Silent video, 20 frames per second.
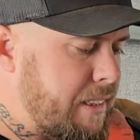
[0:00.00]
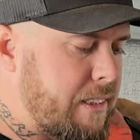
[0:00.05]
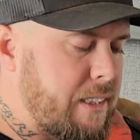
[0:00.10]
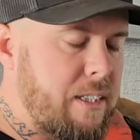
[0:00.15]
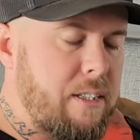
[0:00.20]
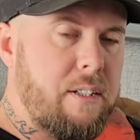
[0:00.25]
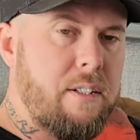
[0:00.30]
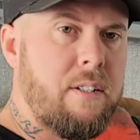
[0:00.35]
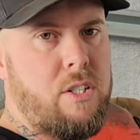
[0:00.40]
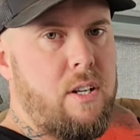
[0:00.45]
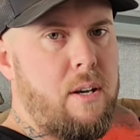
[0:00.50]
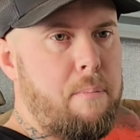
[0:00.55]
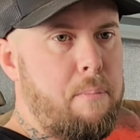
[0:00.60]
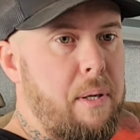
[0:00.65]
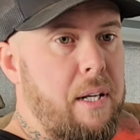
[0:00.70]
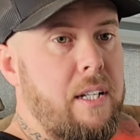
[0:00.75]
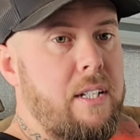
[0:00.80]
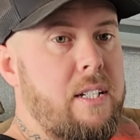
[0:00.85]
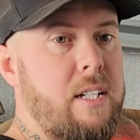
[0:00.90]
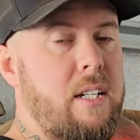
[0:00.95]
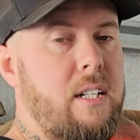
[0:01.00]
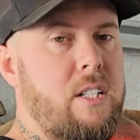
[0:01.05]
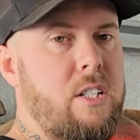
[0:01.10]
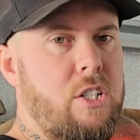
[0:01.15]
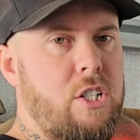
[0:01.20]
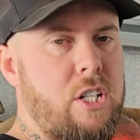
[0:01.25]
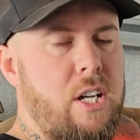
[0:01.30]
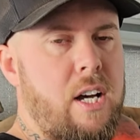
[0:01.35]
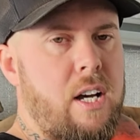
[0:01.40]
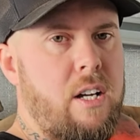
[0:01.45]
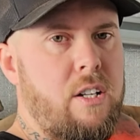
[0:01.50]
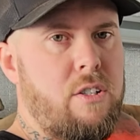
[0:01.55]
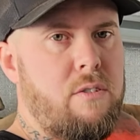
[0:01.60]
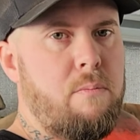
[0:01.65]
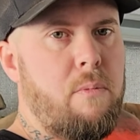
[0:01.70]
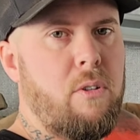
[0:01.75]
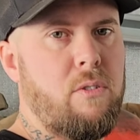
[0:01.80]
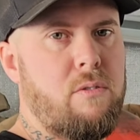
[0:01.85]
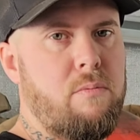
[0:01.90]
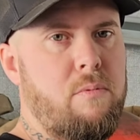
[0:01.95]
the ability to charge
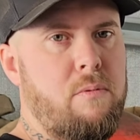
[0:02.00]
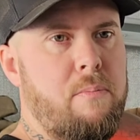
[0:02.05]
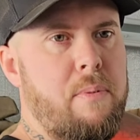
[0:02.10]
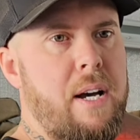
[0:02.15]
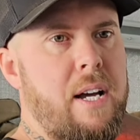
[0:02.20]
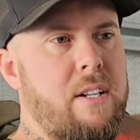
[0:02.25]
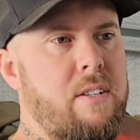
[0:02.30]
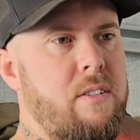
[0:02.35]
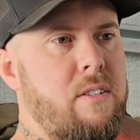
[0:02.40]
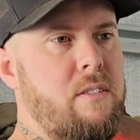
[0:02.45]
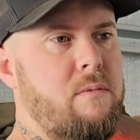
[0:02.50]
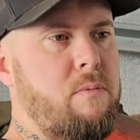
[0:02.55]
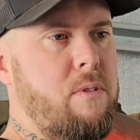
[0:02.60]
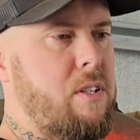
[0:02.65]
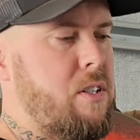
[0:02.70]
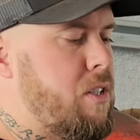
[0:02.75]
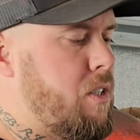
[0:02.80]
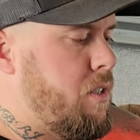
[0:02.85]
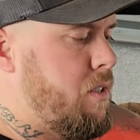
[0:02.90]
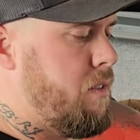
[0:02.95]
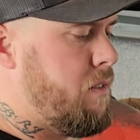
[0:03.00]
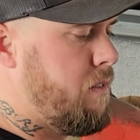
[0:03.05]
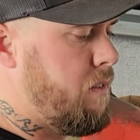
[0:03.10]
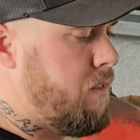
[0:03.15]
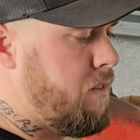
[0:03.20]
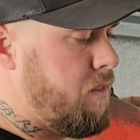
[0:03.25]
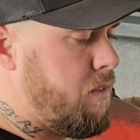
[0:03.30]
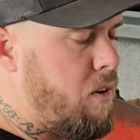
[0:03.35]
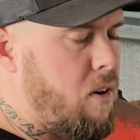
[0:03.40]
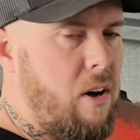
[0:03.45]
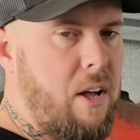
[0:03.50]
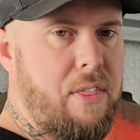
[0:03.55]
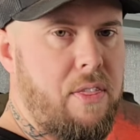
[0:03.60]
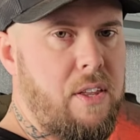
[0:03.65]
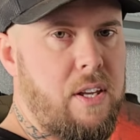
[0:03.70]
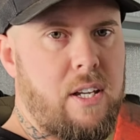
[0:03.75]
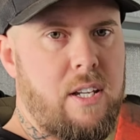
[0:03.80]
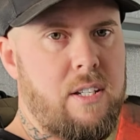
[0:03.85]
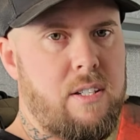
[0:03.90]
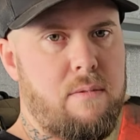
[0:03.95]
multiple batteries, which I
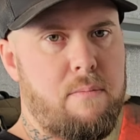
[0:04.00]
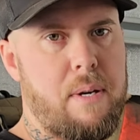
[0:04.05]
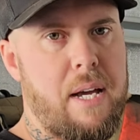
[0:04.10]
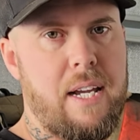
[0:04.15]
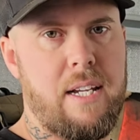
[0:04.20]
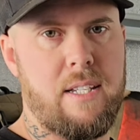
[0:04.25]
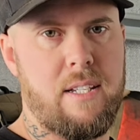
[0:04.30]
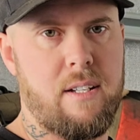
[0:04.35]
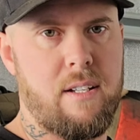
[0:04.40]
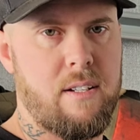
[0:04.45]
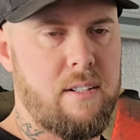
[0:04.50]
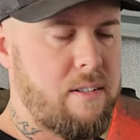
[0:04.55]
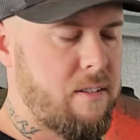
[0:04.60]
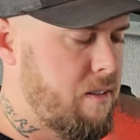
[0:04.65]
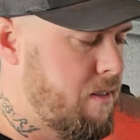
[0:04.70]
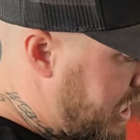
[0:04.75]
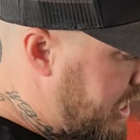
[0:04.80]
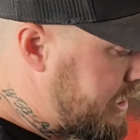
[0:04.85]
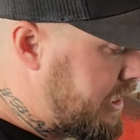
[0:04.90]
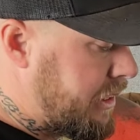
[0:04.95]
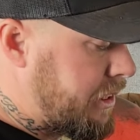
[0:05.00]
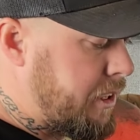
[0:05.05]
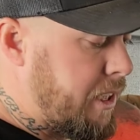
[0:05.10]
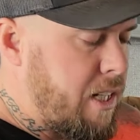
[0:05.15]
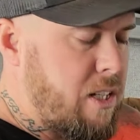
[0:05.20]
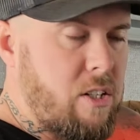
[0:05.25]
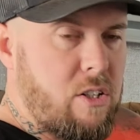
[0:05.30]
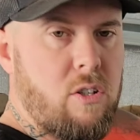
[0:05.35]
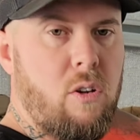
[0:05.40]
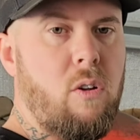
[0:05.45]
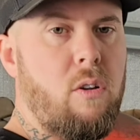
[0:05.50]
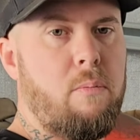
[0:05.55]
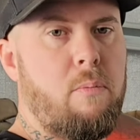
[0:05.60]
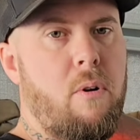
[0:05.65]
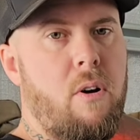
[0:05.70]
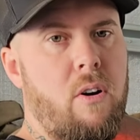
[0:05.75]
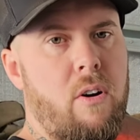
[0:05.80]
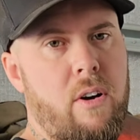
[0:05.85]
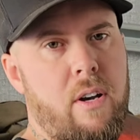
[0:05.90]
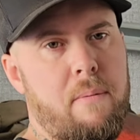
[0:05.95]
think is amazing. As I said, solar
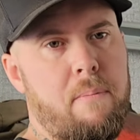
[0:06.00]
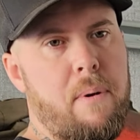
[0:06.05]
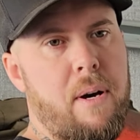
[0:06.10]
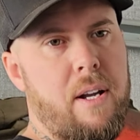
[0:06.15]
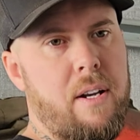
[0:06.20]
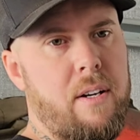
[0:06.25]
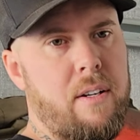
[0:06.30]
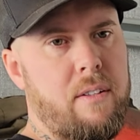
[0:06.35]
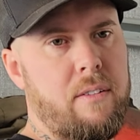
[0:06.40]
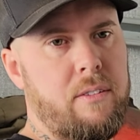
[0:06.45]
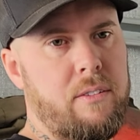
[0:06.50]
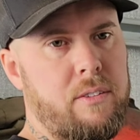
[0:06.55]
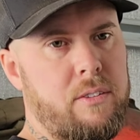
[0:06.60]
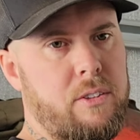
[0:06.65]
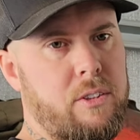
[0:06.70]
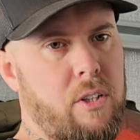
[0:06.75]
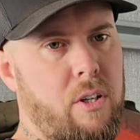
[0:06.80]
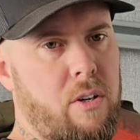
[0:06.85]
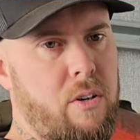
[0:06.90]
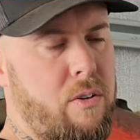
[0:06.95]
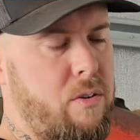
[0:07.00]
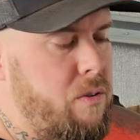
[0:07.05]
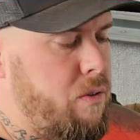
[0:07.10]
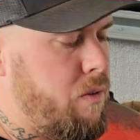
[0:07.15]
priority button. So